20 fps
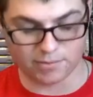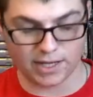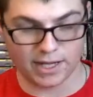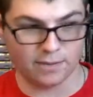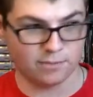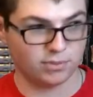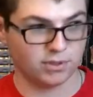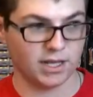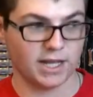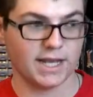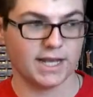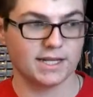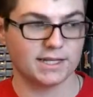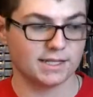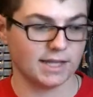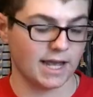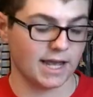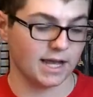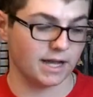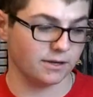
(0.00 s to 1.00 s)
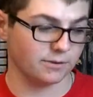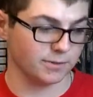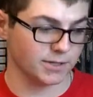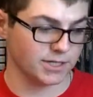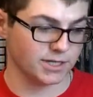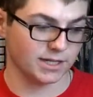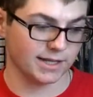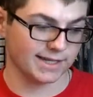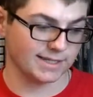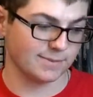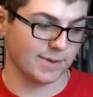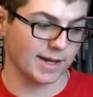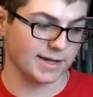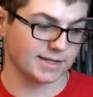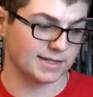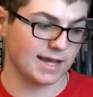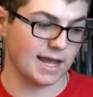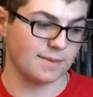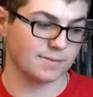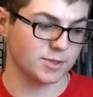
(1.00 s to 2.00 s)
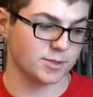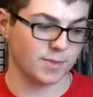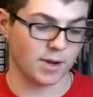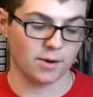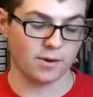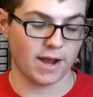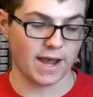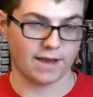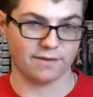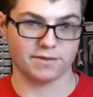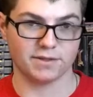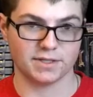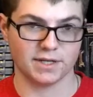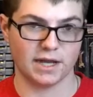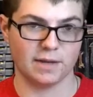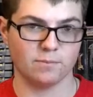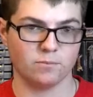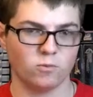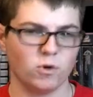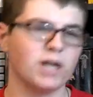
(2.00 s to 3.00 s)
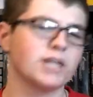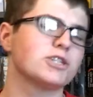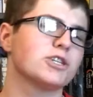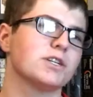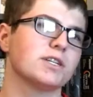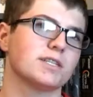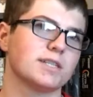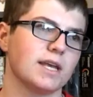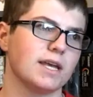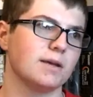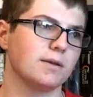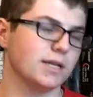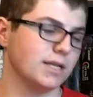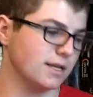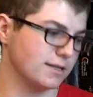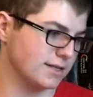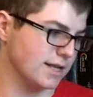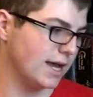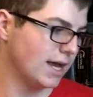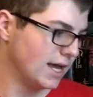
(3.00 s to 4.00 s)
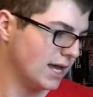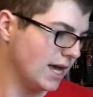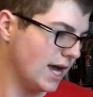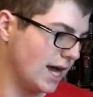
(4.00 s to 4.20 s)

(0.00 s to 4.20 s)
it plays original Xbox games about half the time. Well, I shouldn't say it does that.